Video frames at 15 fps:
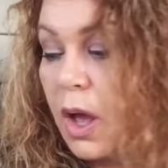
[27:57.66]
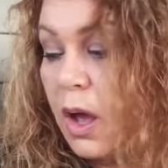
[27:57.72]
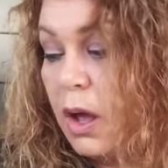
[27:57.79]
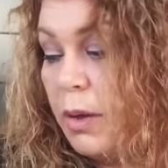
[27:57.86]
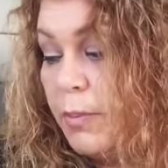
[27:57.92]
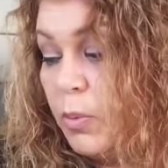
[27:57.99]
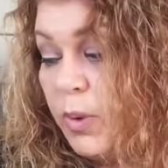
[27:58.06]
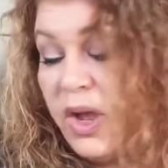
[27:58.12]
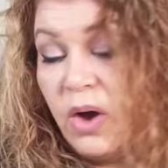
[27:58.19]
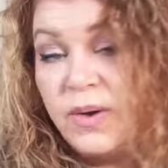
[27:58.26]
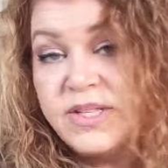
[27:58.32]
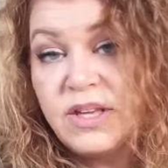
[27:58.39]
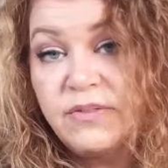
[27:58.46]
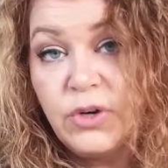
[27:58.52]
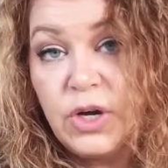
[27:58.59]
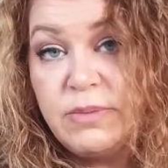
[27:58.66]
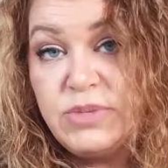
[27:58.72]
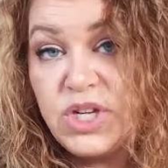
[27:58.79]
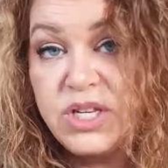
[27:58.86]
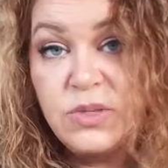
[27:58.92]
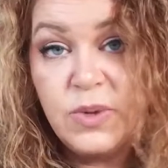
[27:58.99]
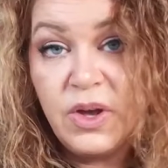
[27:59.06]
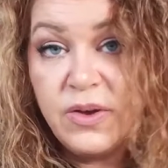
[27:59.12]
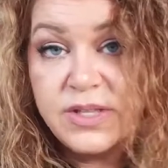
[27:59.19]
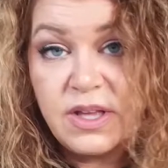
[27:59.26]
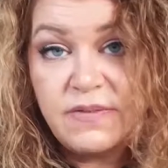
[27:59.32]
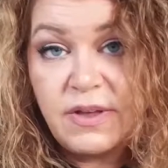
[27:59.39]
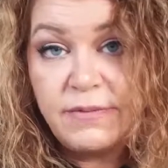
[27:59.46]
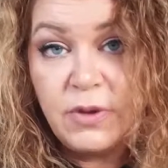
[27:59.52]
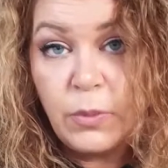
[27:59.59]
We always have cream cheese. We always have
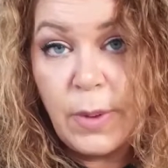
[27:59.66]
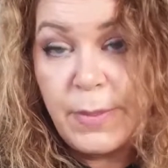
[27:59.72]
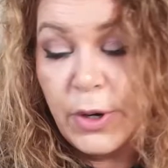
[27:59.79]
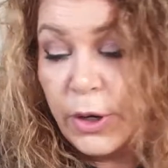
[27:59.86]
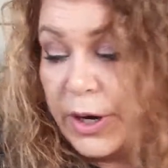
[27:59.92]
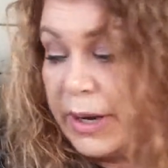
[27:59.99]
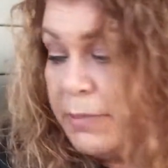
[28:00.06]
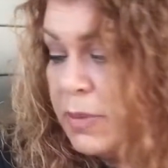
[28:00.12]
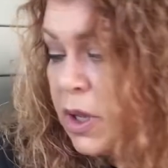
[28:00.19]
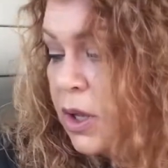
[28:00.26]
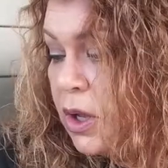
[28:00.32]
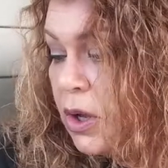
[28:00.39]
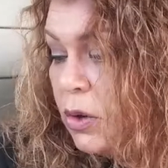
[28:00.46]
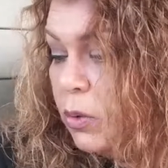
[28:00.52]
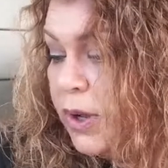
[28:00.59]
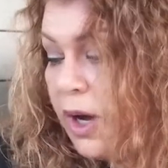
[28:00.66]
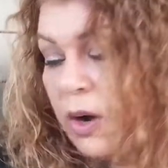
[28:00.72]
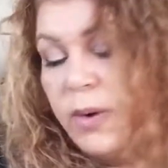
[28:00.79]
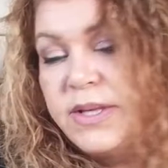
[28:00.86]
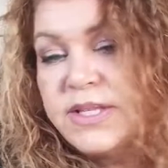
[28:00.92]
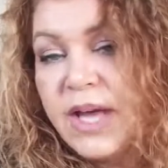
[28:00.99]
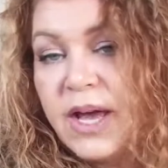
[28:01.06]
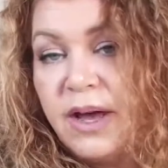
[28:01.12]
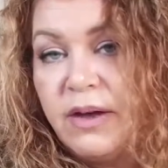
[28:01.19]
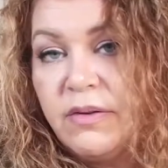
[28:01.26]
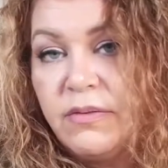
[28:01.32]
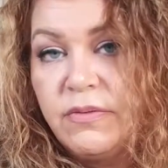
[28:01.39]
heavy whipping cream. We always have